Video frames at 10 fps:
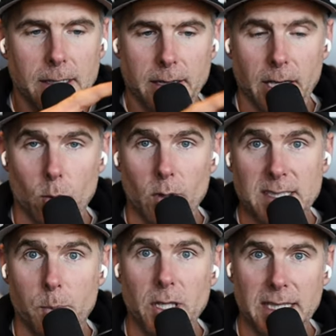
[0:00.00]
The other one
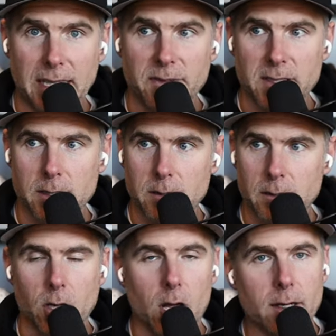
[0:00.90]
is beliefs.
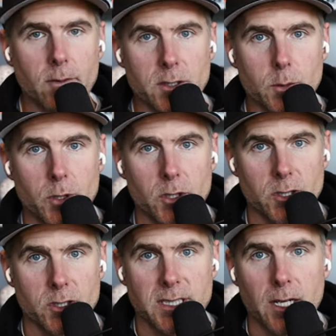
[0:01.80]
A lot of entrepreneurs
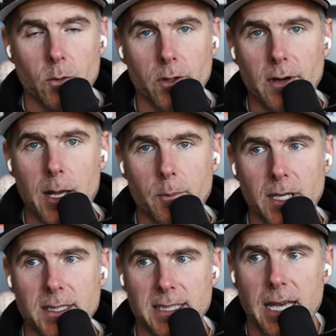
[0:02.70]
are stuck where they're at
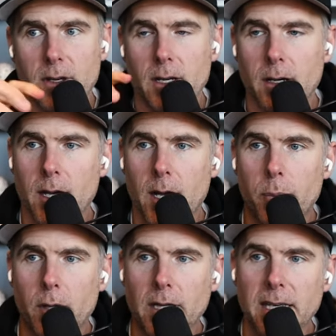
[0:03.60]
because they have a
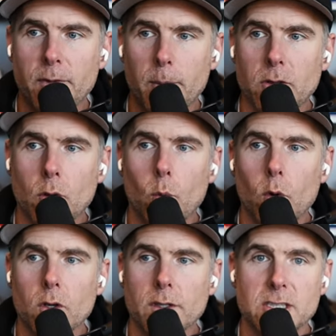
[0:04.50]
belief about the
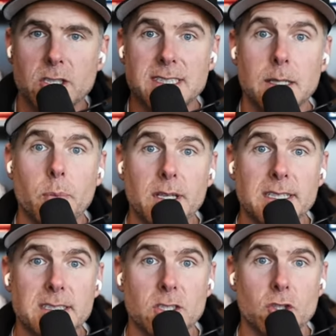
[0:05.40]
world that just
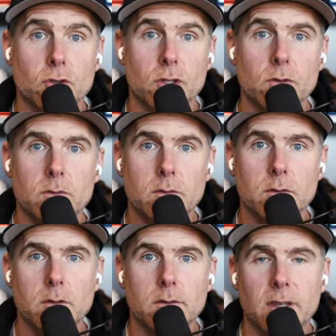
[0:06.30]
simply isn't true.
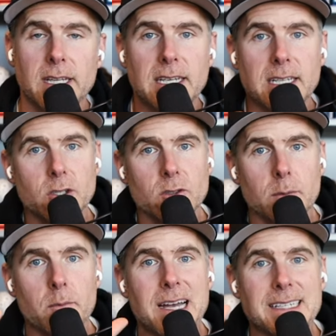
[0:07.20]
So they need to do
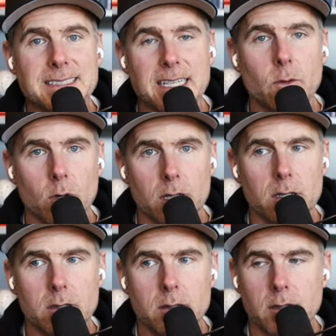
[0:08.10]
some mindset
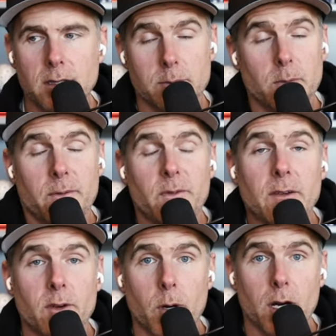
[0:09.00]
work. And that's my
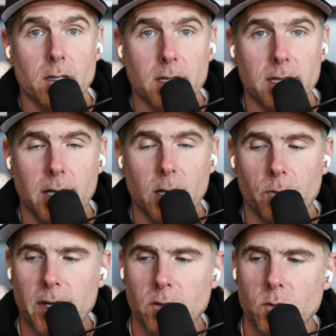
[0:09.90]
favorite part that I help
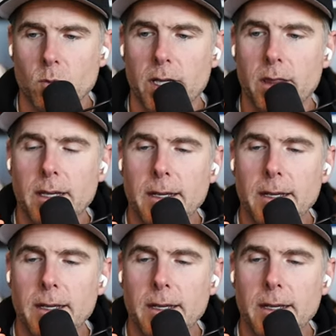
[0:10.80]
founders with.